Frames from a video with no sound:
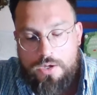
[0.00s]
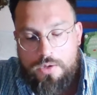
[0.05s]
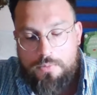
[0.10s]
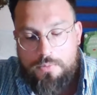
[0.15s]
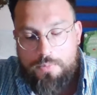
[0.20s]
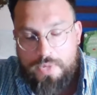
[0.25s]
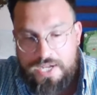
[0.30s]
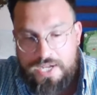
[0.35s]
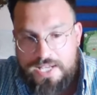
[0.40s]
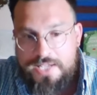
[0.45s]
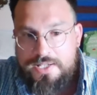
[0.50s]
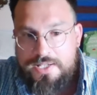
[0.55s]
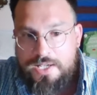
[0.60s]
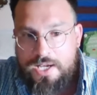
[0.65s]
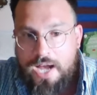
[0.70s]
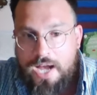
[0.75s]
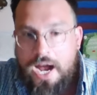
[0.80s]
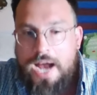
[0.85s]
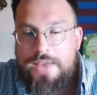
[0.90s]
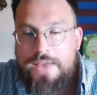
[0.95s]
But he's a
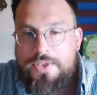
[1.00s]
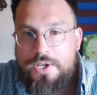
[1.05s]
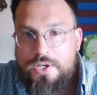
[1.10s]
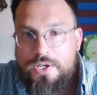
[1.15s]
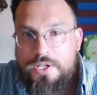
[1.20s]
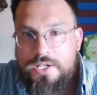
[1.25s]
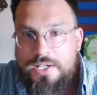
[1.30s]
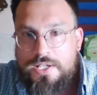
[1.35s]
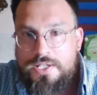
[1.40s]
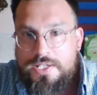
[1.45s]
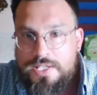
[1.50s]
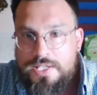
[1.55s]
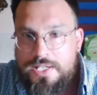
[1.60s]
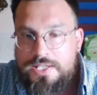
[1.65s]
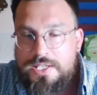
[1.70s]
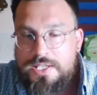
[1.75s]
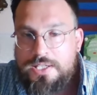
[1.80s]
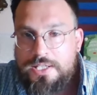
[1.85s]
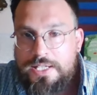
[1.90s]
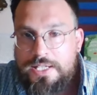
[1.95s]
guy that could
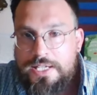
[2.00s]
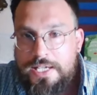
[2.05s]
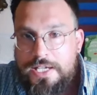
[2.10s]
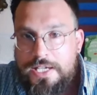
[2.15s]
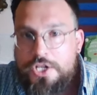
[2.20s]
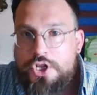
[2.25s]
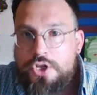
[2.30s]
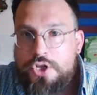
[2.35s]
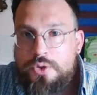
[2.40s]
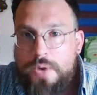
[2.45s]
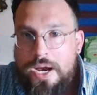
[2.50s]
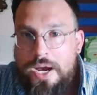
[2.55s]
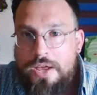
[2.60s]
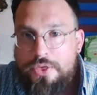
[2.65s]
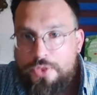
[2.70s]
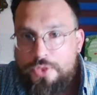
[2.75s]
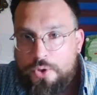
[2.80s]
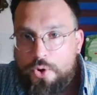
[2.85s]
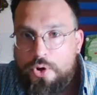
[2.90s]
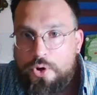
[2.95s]
consistently get you a
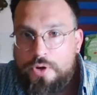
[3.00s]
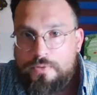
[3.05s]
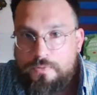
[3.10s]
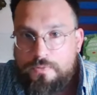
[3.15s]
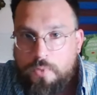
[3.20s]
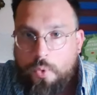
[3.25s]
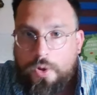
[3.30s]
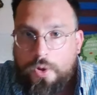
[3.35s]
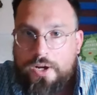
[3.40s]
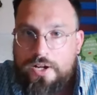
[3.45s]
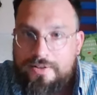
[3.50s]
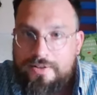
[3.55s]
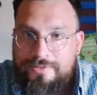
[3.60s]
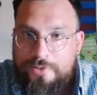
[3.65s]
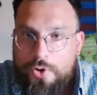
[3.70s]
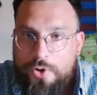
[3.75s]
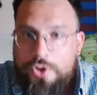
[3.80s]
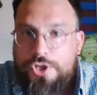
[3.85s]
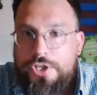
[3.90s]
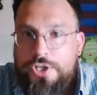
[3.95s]
third and four
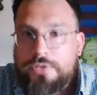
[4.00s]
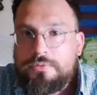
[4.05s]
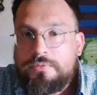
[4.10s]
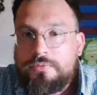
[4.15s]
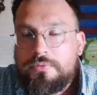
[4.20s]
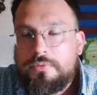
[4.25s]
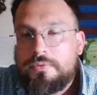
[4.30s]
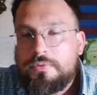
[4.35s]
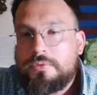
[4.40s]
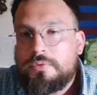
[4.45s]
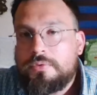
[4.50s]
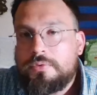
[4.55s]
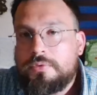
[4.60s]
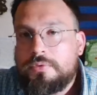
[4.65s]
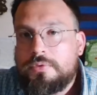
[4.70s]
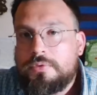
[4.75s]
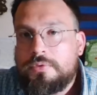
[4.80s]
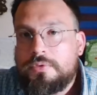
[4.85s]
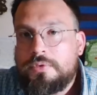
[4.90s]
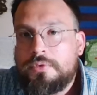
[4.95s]
conversion.
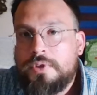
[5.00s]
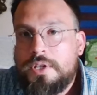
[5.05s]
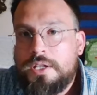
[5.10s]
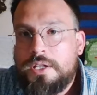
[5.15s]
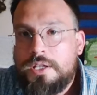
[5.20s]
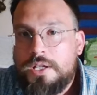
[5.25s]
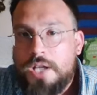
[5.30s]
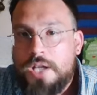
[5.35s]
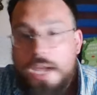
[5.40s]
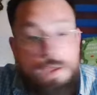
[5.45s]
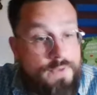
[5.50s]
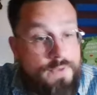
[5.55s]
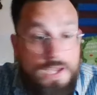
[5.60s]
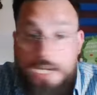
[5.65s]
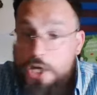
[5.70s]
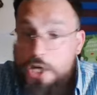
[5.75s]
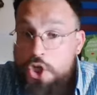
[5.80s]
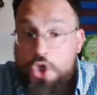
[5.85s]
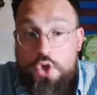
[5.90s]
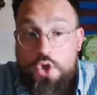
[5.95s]
If he
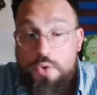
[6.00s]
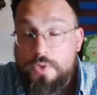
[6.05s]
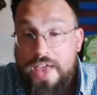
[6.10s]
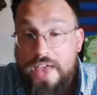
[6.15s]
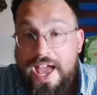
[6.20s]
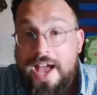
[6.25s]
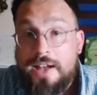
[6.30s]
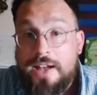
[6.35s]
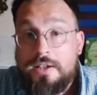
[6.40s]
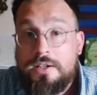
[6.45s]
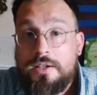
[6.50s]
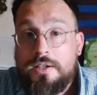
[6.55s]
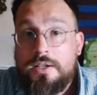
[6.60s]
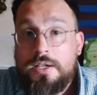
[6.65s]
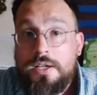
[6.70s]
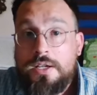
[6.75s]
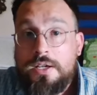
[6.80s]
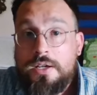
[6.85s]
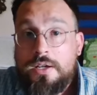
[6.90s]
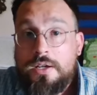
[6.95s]
can do that,
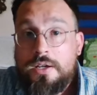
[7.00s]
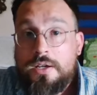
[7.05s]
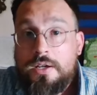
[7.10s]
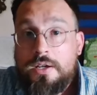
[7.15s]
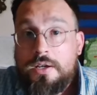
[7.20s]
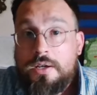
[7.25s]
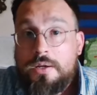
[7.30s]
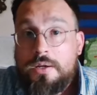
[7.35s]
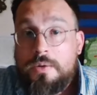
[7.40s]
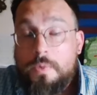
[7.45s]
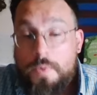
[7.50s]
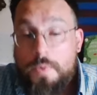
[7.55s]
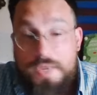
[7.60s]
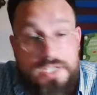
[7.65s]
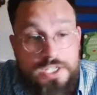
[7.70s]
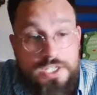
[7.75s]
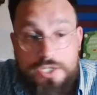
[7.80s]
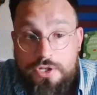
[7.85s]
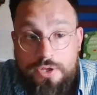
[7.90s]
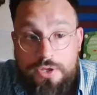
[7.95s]

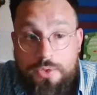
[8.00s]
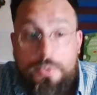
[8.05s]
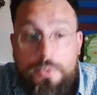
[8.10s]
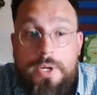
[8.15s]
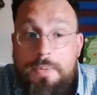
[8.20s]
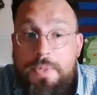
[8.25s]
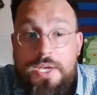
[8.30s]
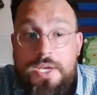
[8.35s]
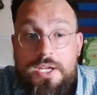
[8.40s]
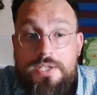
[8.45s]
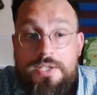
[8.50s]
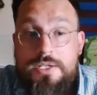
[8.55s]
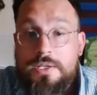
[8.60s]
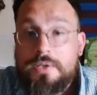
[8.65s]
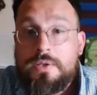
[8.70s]
this is a three-peat.